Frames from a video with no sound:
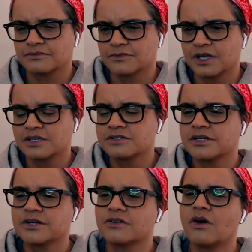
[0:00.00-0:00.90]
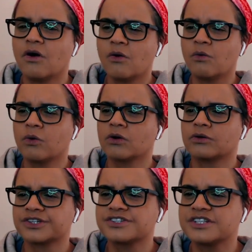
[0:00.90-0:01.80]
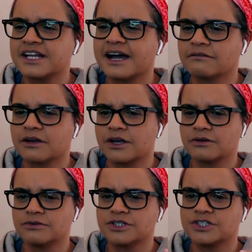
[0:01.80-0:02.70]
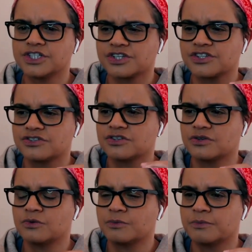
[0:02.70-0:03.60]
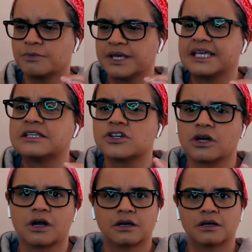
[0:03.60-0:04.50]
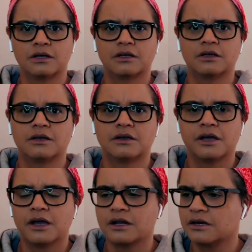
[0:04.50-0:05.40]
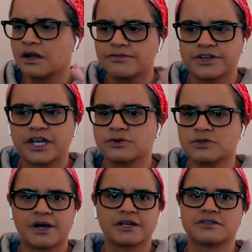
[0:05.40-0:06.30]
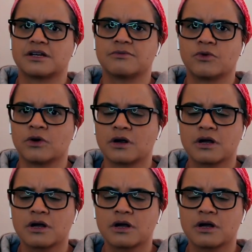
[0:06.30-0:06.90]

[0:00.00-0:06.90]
It's like her whole world is narrowed just to Peter. Nothing else matters anymore.